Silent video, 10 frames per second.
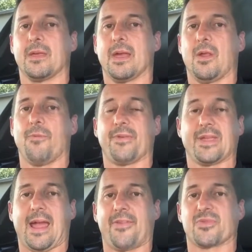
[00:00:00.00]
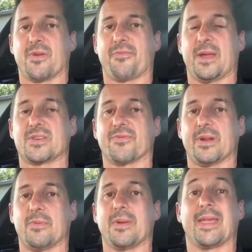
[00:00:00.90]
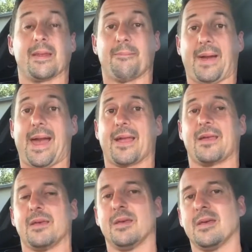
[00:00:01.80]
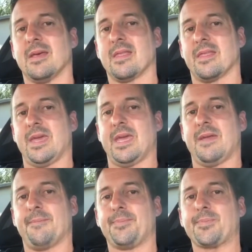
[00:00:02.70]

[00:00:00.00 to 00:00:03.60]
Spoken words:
and hopefully gather some information from them and get them back. The